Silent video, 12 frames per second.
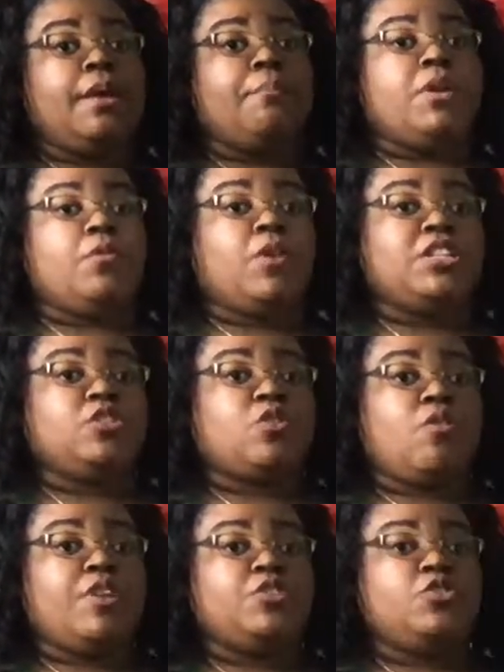But what's
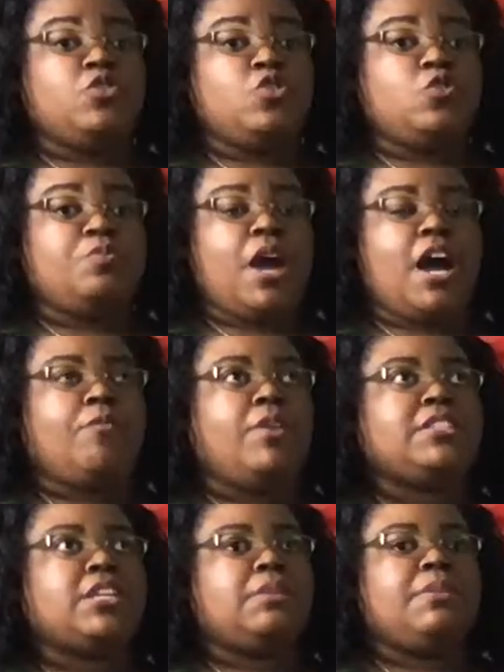going to uh,
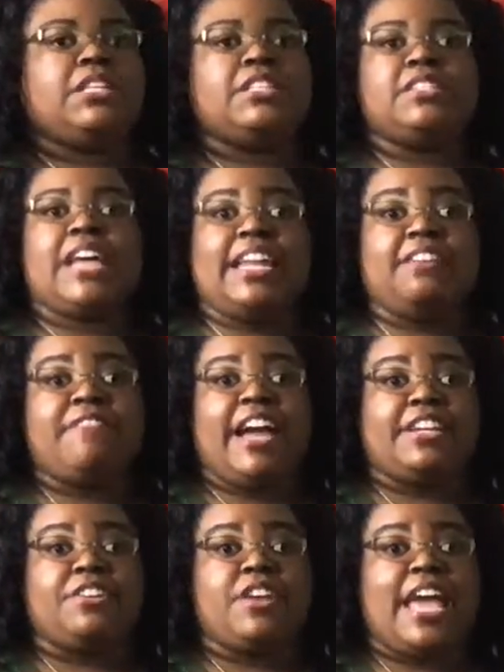what's going to be the deciding
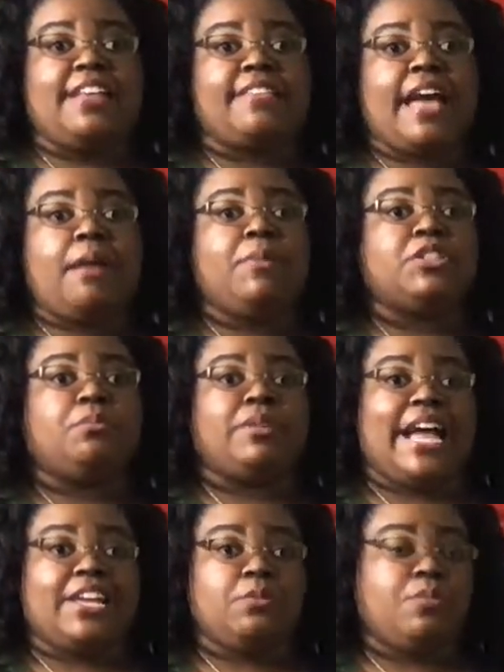factor in that is how much
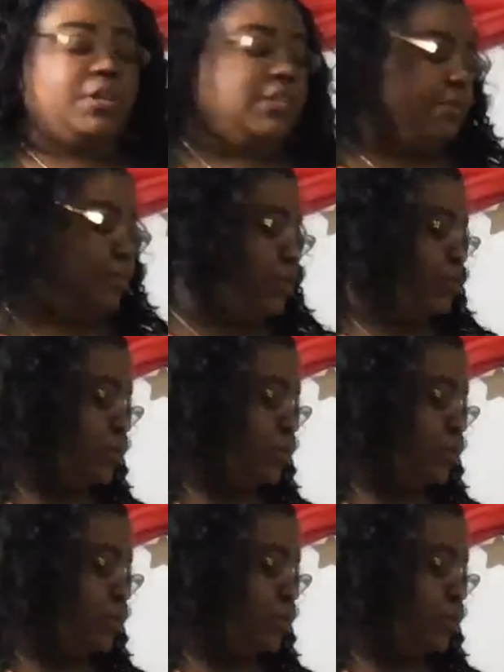black you put in the blue.